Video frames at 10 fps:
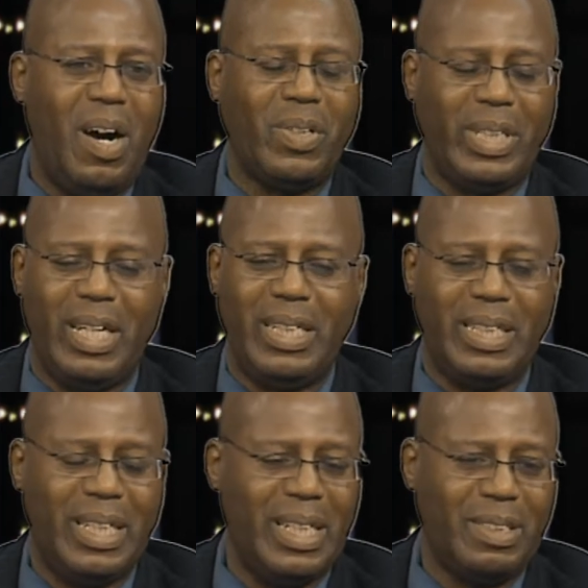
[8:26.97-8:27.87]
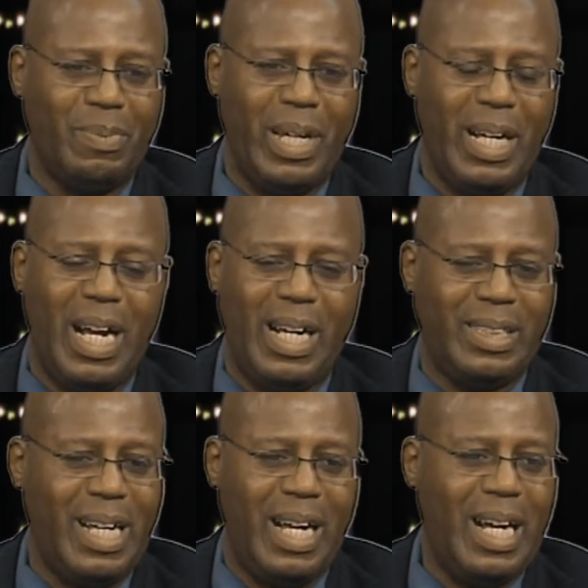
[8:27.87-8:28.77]
Oh yeah, he is, man.
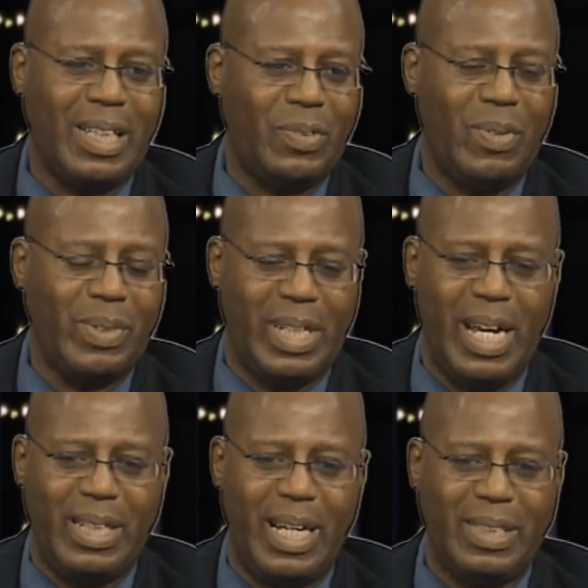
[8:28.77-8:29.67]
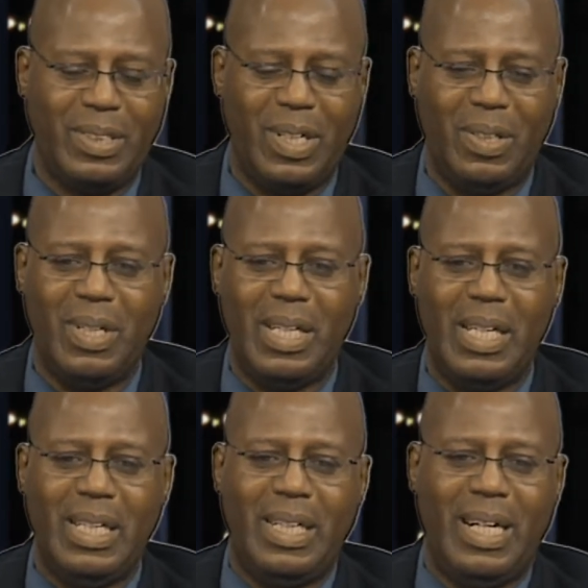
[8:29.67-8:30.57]
I agree with that. I
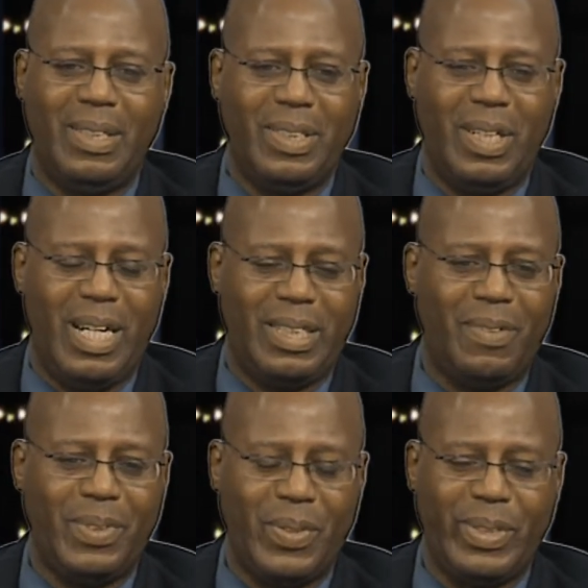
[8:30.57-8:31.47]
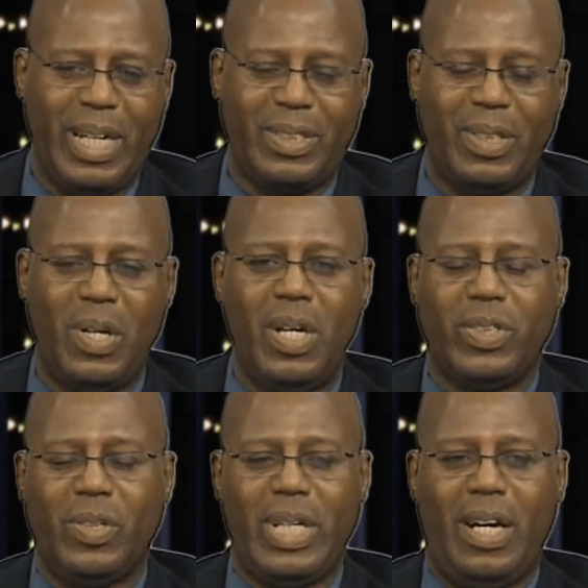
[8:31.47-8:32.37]
definitely agree with that. So
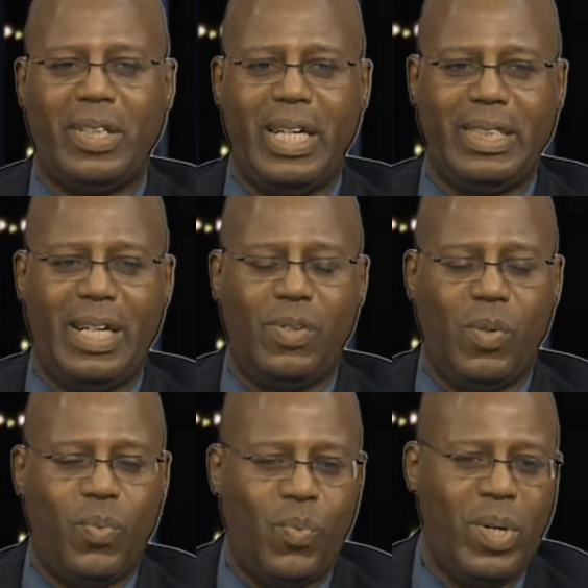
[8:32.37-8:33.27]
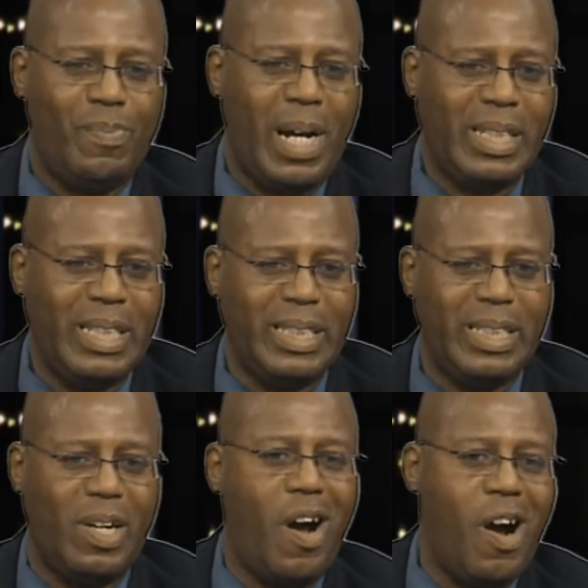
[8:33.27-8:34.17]
now, okay, now what about in
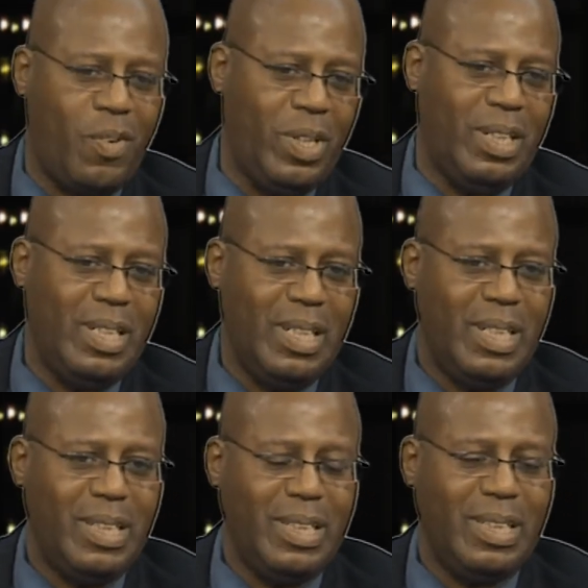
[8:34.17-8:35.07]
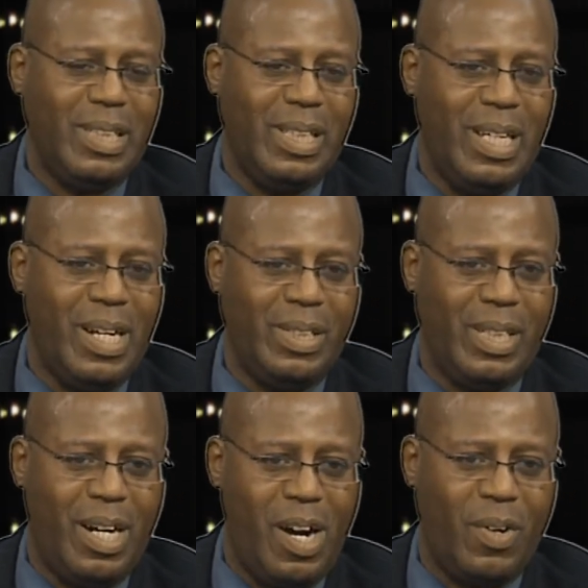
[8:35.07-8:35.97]
the horror,
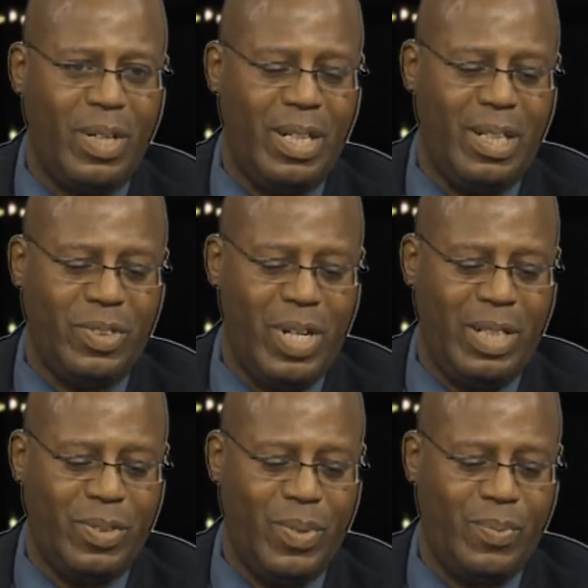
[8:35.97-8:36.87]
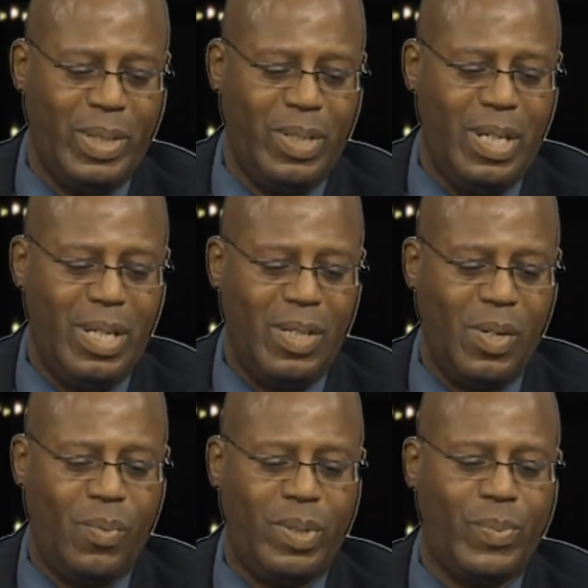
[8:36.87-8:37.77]
genre?
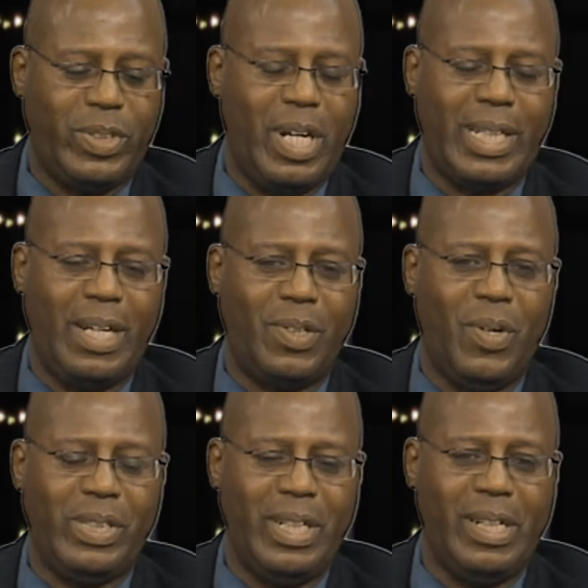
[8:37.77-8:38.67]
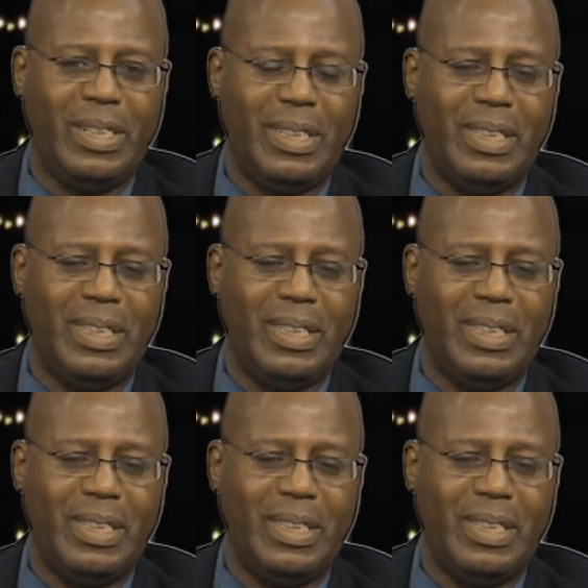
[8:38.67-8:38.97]
What y'all got going there?